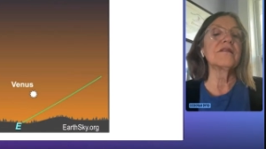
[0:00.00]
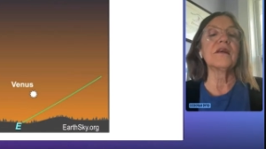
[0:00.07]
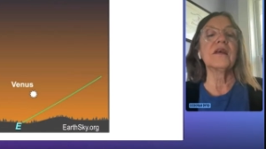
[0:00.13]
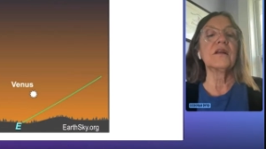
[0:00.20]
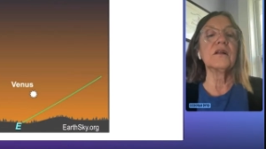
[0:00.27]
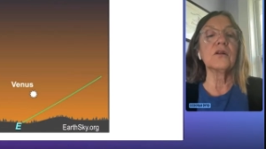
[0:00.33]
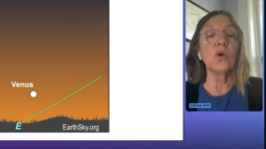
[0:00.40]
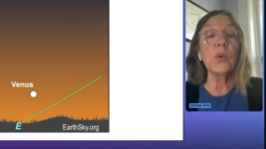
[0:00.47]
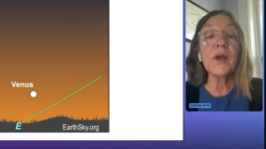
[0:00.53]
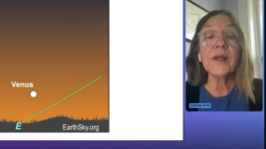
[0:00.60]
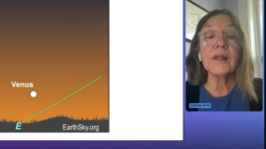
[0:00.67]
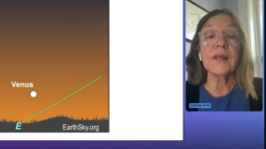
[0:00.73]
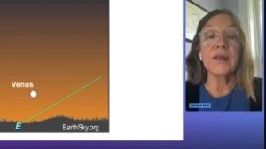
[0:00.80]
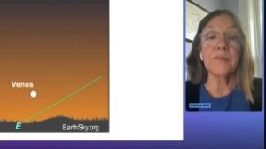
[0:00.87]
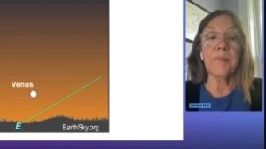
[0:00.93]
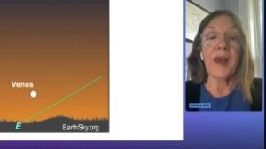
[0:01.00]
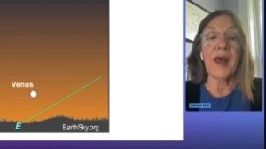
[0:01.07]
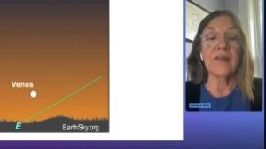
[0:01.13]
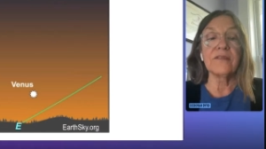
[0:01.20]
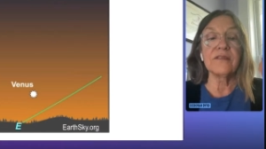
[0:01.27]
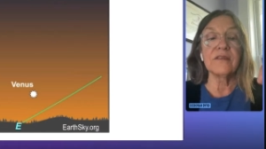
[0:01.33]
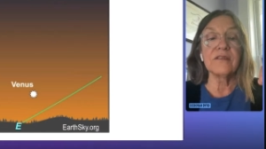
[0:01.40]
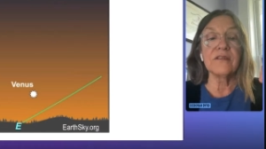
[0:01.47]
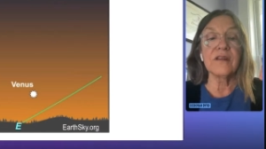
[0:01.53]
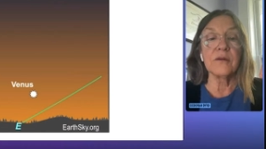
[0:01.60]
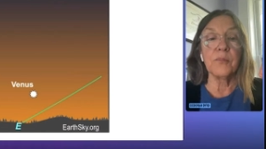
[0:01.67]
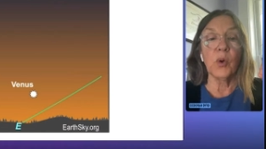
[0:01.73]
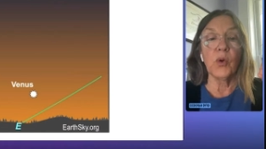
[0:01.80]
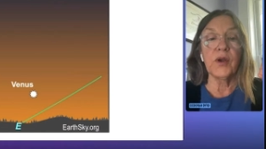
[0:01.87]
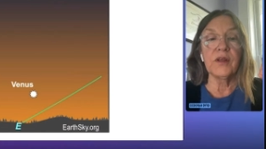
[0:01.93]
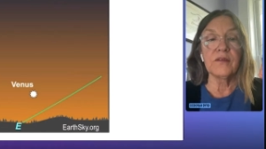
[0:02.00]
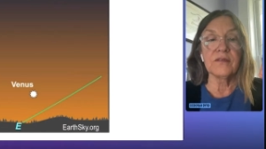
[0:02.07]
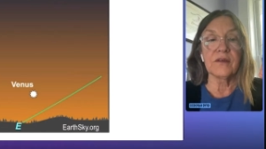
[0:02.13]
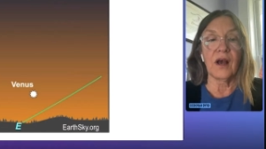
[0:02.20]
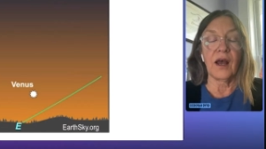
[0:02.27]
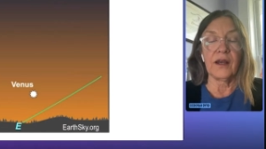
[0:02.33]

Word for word: It'll quickly pass into the morning sky.